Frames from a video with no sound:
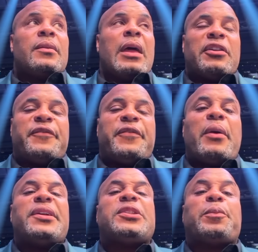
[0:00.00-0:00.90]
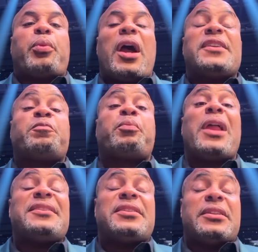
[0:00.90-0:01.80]
I was very surprised,
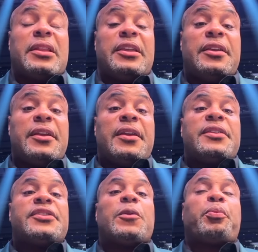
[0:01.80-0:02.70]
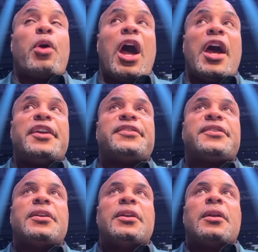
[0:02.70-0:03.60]
pleasantly
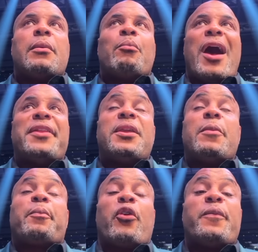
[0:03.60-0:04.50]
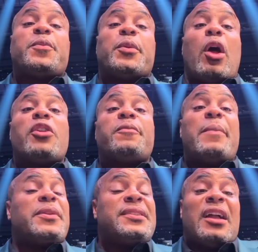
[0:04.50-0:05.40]
surprised by the improvements Belal's
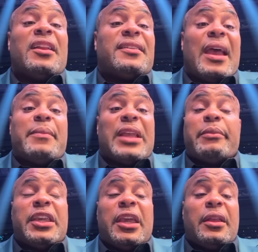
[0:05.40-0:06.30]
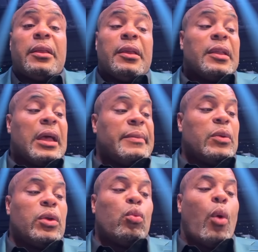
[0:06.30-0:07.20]
made, but he's done it time and time again. I
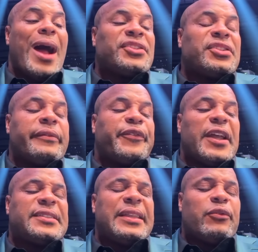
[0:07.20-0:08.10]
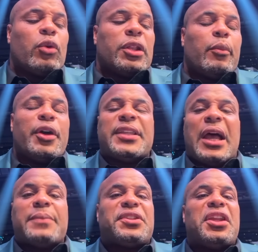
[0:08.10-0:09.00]
mean, we watched him fight Stephen Wonderboy
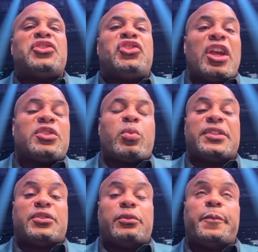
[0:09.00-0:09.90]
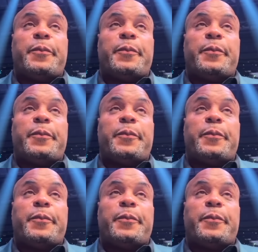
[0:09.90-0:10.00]
Thompson and just wrestle.